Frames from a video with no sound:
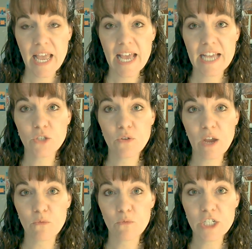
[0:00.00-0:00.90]
And so
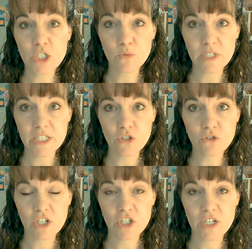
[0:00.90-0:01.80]
that ritual
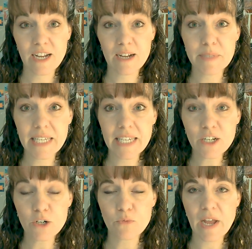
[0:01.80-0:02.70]
instruction comes
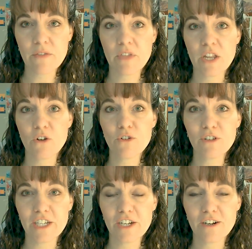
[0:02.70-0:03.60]
here rather than
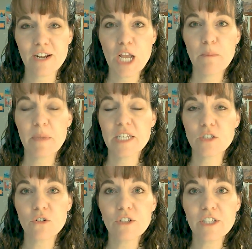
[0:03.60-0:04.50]
earlier, because
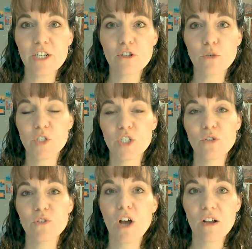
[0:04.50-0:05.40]
earlier there was no
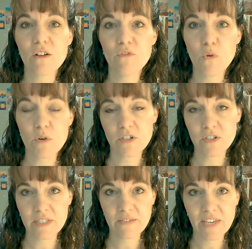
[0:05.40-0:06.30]
talk of
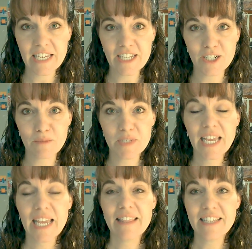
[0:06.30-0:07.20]
foreigners leaving Egypt.
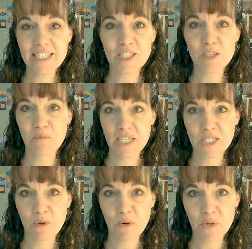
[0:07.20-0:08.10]
This is the
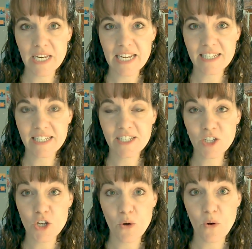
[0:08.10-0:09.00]
place where we need
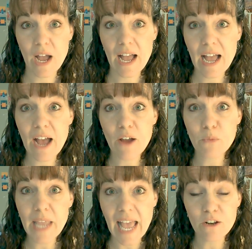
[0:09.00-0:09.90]
to know, how do
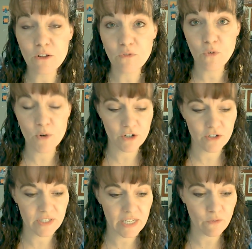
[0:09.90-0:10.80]
we handle
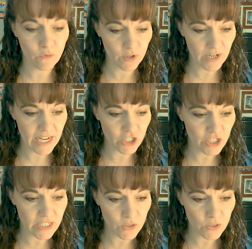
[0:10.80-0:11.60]
foreigners if we're ancient